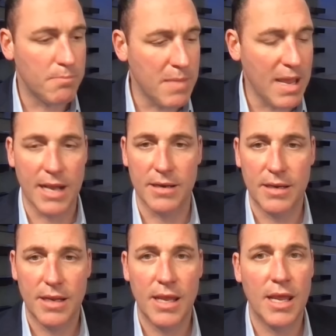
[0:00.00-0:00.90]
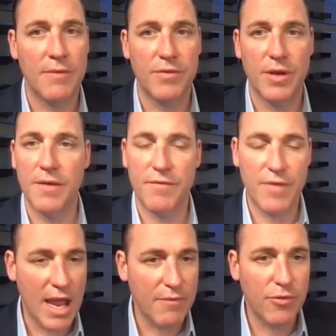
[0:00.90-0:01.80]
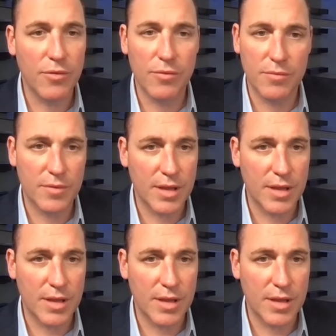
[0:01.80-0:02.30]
man, if ever